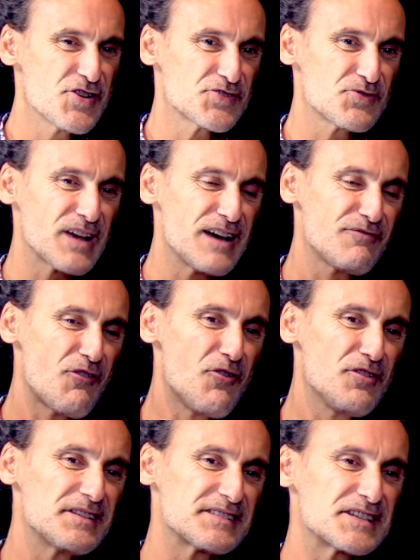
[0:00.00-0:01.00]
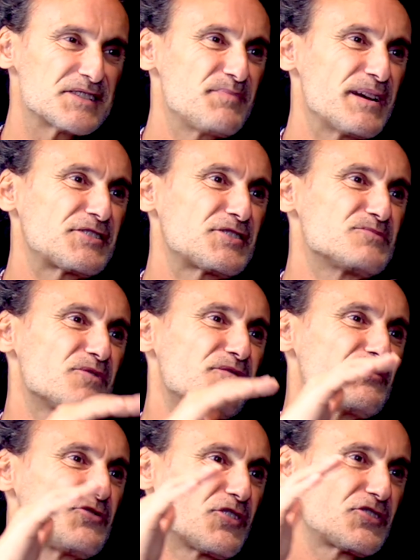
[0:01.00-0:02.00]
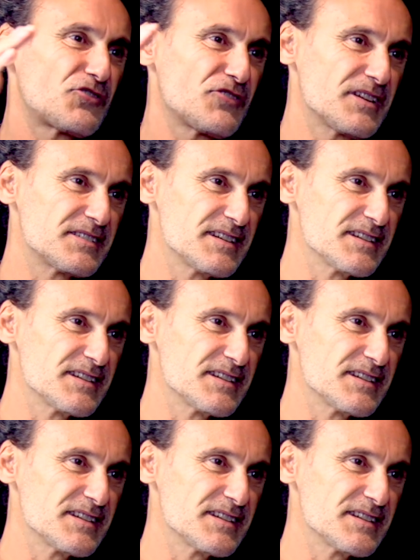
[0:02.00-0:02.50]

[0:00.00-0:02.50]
So you have all this spectrum of doctrines